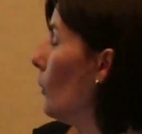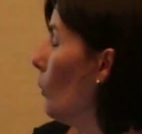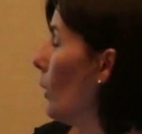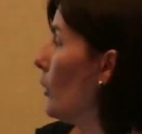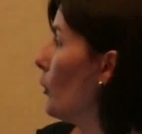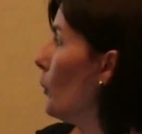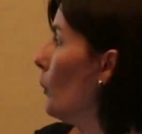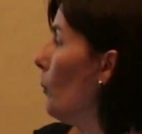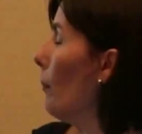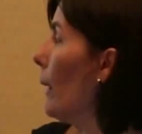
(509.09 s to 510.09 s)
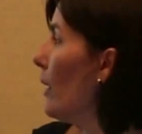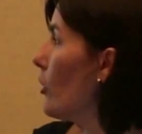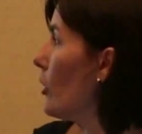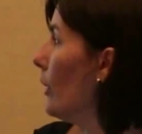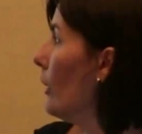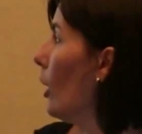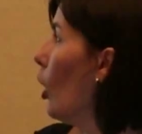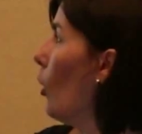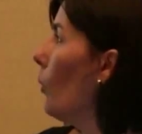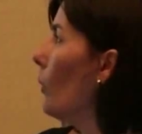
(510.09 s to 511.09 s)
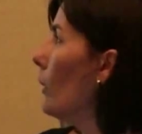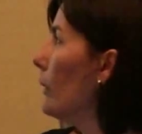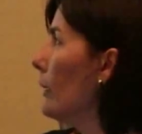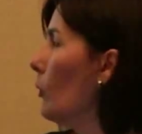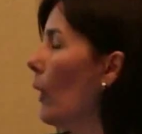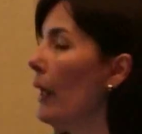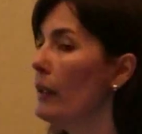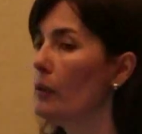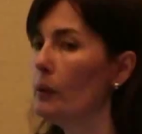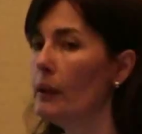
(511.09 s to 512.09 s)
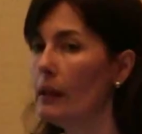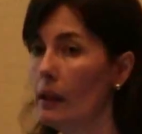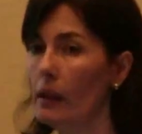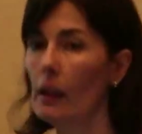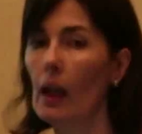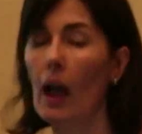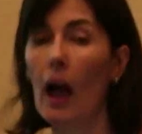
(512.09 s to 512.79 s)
was to measure or try to see